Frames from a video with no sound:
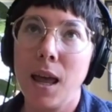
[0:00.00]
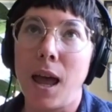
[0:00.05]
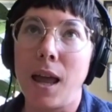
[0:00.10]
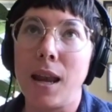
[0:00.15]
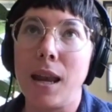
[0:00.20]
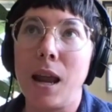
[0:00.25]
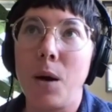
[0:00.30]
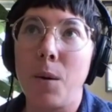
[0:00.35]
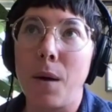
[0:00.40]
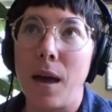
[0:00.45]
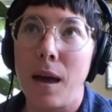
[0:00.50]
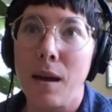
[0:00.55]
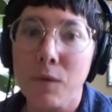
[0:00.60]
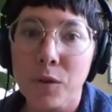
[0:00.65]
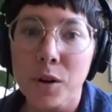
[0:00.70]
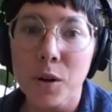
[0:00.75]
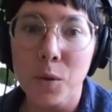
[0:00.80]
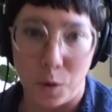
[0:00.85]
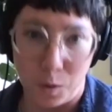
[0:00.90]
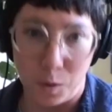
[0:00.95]
And now
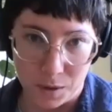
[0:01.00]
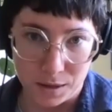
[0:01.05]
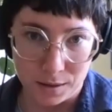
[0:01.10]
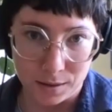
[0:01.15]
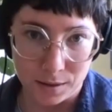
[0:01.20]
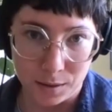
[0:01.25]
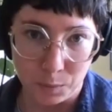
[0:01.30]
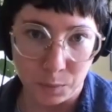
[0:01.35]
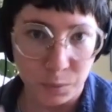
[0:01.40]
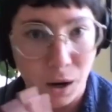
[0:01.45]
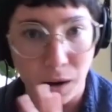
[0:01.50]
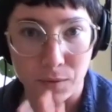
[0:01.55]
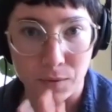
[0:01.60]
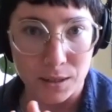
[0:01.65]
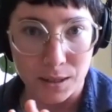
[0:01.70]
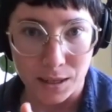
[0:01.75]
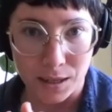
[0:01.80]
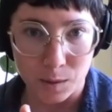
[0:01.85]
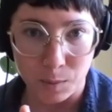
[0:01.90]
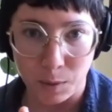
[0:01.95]
every woman's
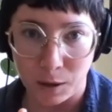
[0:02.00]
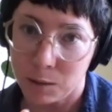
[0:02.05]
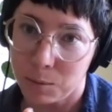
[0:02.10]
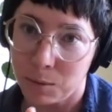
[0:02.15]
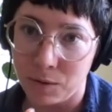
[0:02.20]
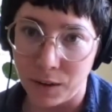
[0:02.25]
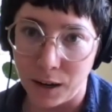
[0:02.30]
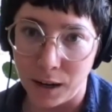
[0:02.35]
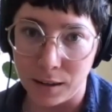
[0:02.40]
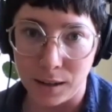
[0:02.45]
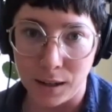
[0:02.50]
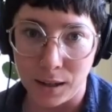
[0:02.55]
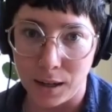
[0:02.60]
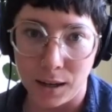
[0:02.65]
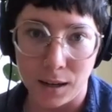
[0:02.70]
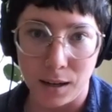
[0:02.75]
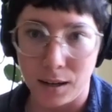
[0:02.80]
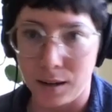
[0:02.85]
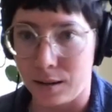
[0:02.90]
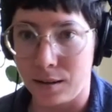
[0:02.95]
privacy is about to be
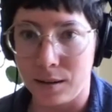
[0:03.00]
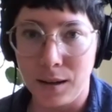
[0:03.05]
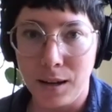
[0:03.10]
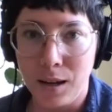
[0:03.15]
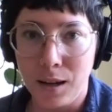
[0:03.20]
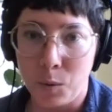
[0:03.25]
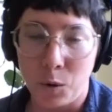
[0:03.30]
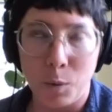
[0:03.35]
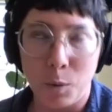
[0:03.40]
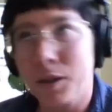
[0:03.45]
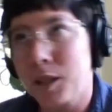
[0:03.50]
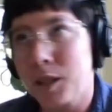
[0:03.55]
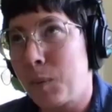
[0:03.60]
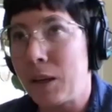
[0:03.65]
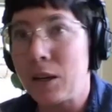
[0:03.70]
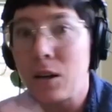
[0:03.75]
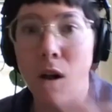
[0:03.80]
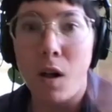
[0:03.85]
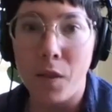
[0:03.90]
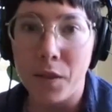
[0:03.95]
violated. And we're about to
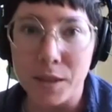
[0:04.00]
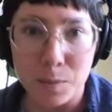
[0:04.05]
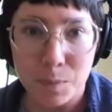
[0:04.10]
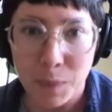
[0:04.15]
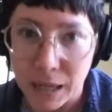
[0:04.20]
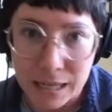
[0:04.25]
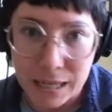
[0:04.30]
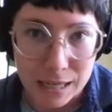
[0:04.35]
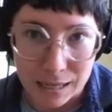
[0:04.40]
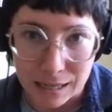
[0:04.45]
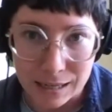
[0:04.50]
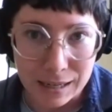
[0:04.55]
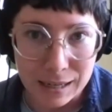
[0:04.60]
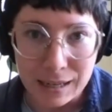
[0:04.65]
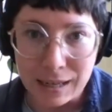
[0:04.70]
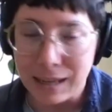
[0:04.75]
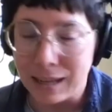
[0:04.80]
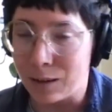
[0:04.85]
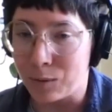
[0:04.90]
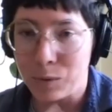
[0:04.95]
spend all this money
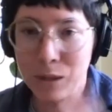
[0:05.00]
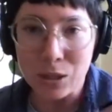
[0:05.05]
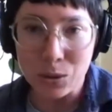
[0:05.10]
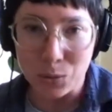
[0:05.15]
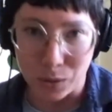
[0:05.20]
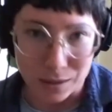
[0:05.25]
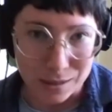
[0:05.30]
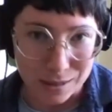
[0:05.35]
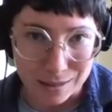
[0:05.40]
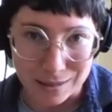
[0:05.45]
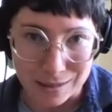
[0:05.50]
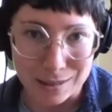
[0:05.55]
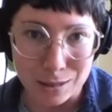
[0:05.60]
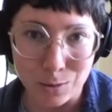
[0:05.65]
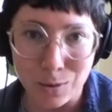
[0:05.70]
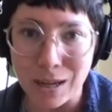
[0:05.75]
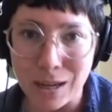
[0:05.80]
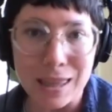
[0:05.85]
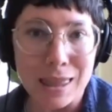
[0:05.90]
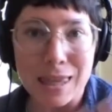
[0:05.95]
and resources
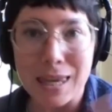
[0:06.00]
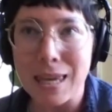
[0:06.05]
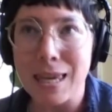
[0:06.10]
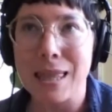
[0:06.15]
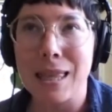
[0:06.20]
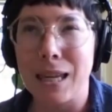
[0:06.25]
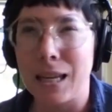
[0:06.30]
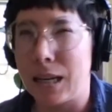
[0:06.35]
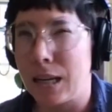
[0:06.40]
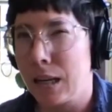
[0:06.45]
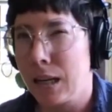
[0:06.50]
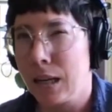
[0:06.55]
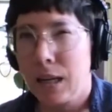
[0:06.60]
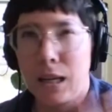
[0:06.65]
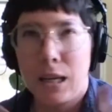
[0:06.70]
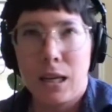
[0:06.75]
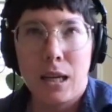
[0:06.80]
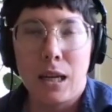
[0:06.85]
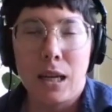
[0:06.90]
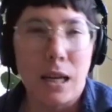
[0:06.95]
doing a thing that
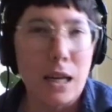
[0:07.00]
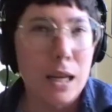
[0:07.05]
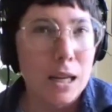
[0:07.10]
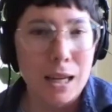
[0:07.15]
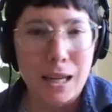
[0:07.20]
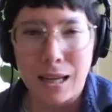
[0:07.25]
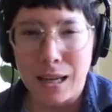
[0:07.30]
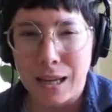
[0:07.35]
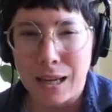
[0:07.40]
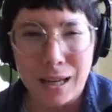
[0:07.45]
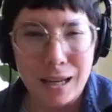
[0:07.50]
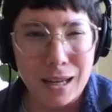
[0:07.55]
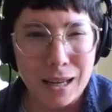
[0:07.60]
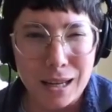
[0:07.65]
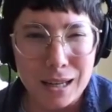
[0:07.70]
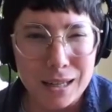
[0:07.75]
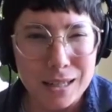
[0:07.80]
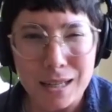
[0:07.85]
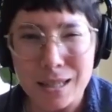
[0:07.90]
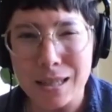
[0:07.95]

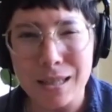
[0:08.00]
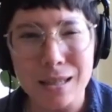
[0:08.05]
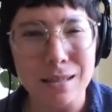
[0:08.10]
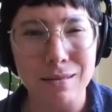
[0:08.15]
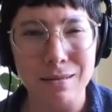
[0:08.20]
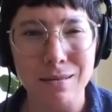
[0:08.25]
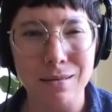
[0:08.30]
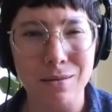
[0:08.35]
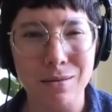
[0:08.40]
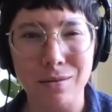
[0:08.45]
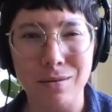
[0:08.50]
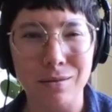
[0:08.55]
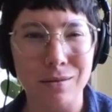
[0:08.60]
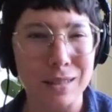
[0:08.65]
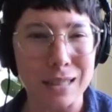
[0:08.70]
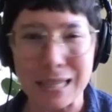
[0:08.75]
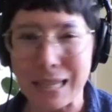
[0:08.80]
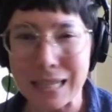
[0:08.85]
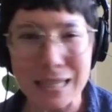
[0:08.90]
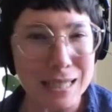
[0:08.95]
doesn't
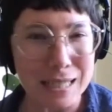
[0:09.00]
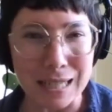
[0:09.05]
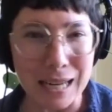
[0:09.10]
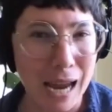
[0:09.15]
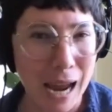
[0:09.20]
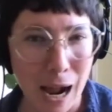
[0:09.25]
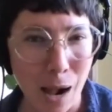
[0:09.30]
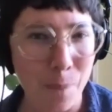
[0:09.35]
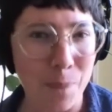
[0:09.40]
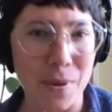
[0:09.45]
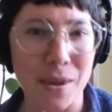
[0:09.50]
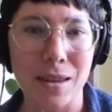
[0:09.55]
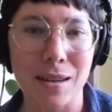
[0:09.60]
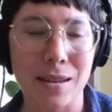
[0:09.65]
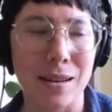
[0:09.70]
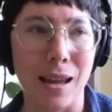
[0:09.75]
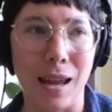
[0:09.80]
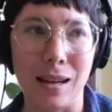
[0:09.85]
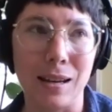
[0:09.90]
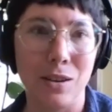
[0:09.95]
need to
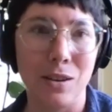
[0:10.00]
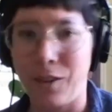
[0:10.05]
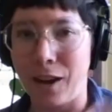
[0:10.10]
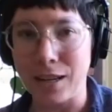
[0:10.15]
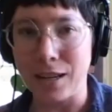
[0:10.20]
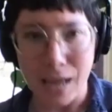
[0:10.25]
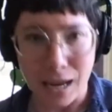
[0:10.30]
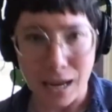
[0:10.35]
happen and in fact